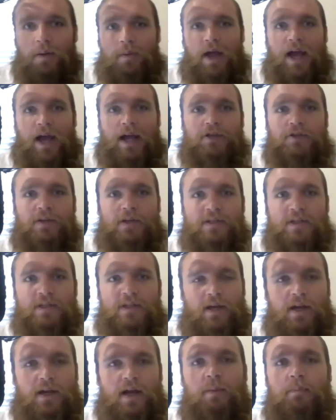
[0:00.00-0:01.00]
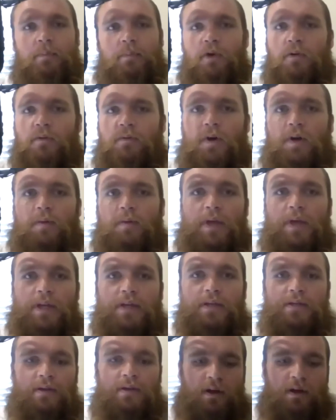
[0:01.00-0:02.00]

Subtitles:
actually setting up GoFundMe's